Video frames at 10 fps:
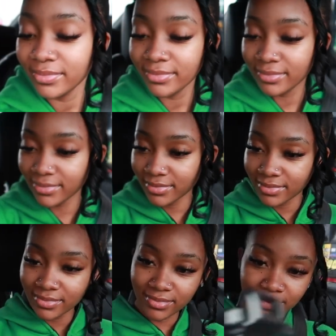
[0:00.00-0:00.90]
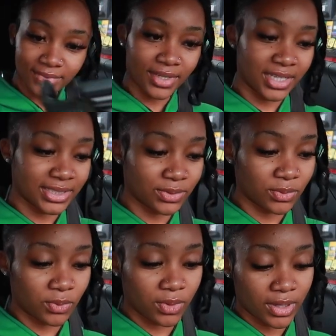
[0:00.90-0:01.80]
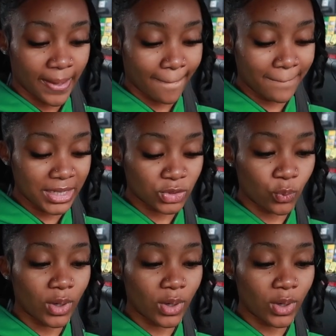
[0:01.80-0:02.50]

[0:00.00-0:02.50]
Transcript: Right, you do not need to put that on your phone.